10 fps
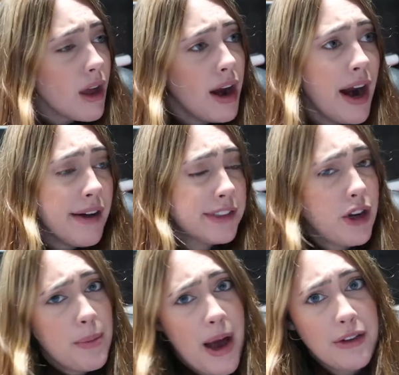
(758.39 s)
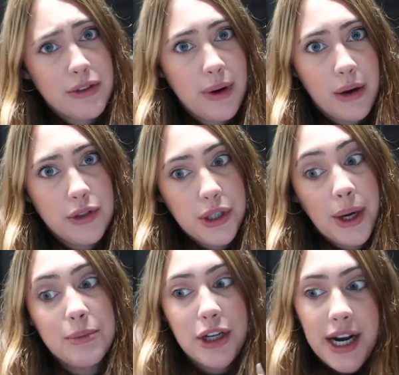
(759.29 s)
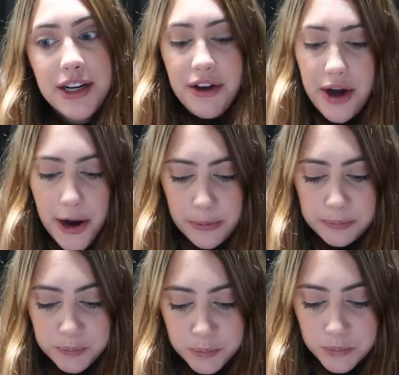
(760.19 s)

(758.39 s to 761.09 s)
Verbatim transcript: And I haven't gone back for round two. I'm trying to cut out